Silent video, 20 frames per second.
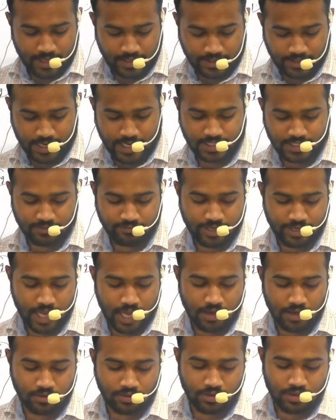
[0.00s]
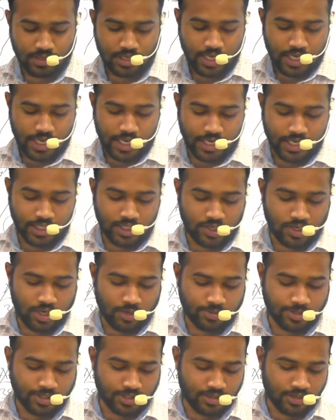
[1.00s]
next we have another
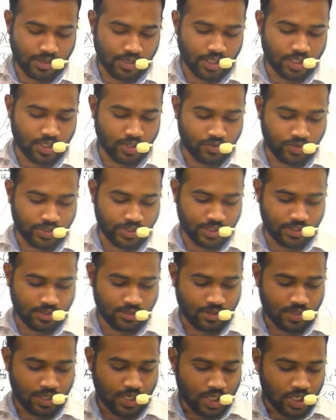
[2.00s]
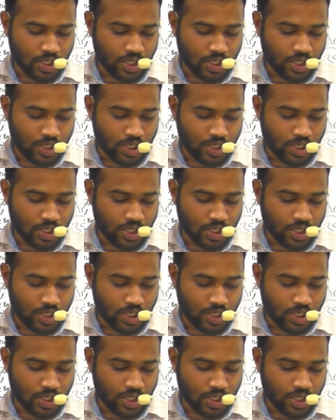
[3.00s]
option, another question.